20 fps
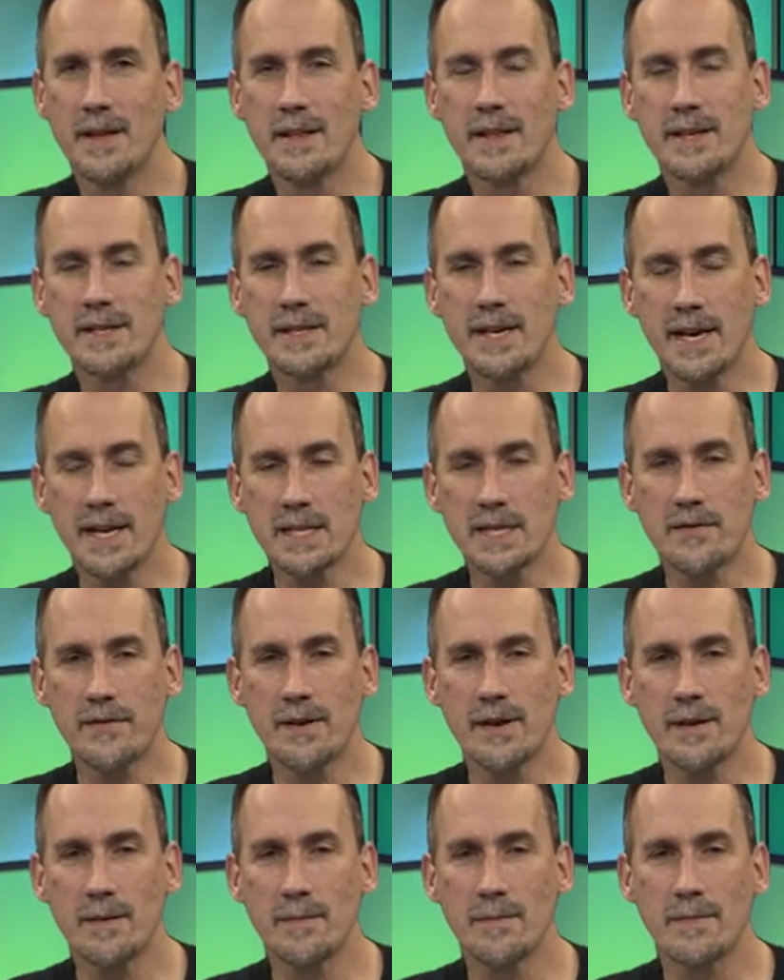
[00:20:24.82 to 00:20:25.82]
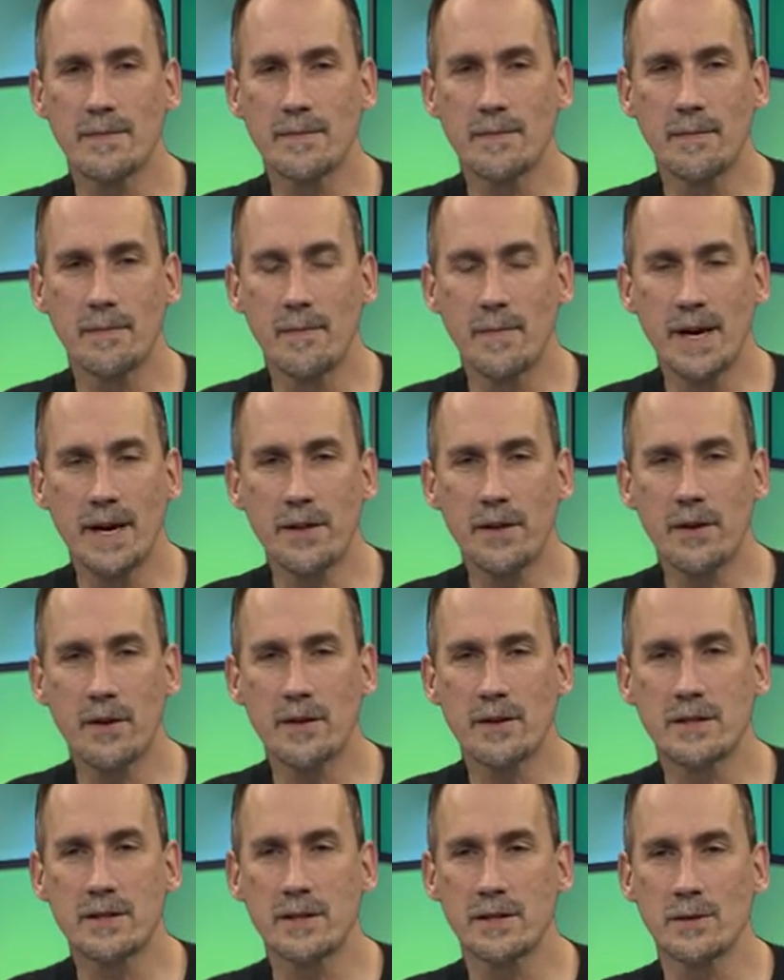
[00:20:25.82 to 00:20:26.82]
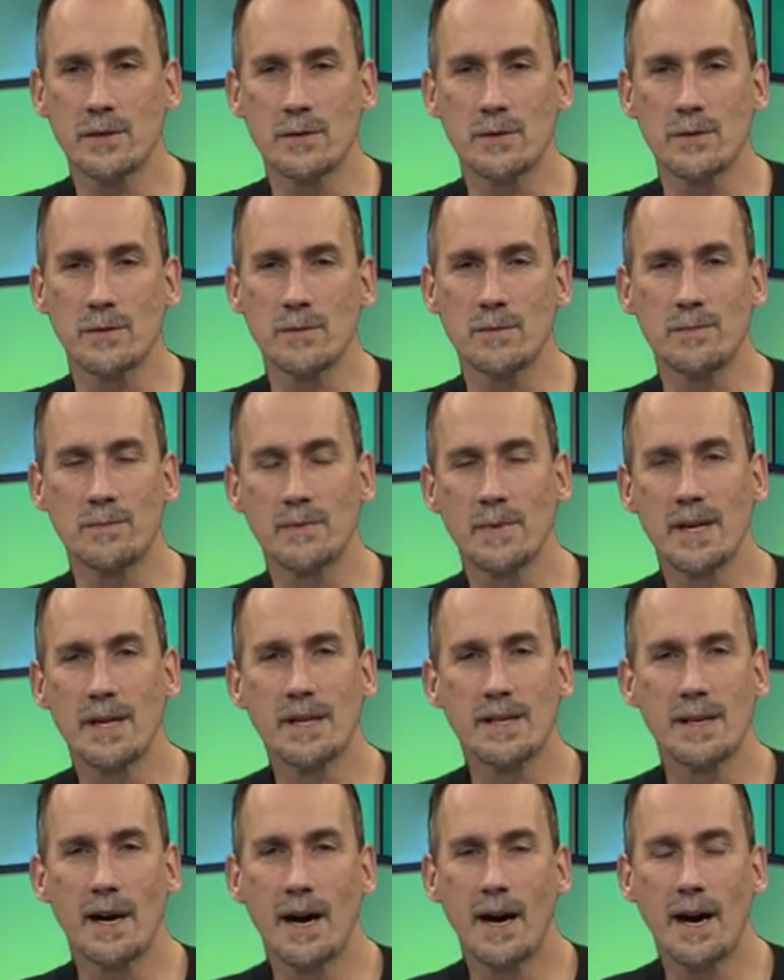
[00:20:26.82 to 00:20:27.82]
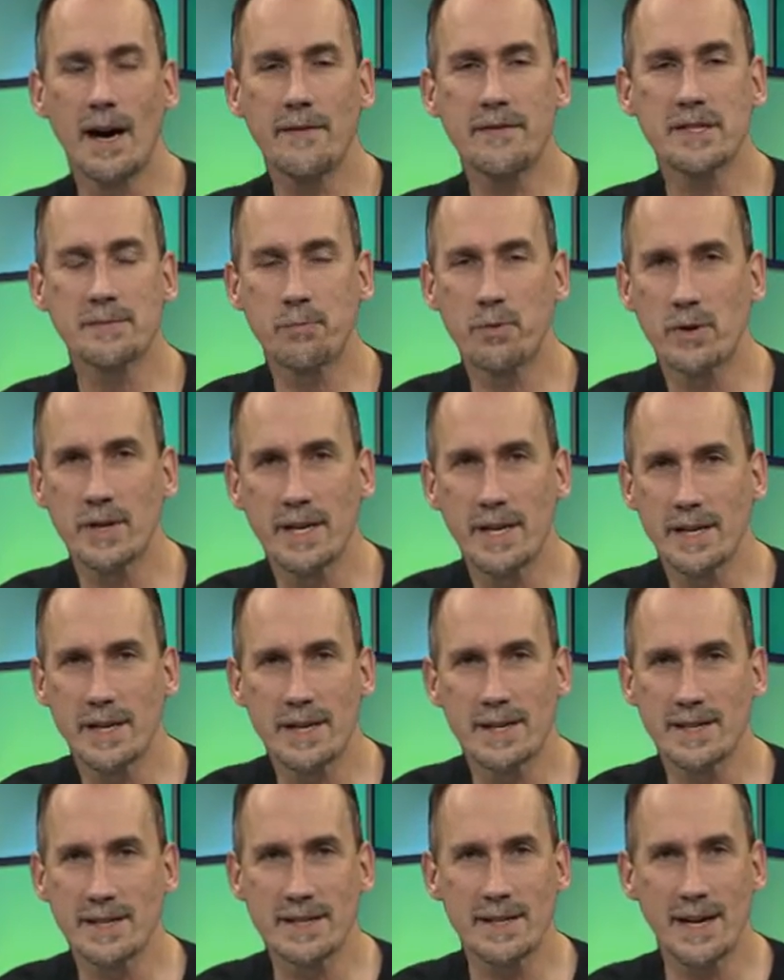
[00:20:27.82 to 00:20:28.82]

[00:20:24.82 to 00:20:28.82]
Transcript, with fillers: the change yeah. from mother to offspring is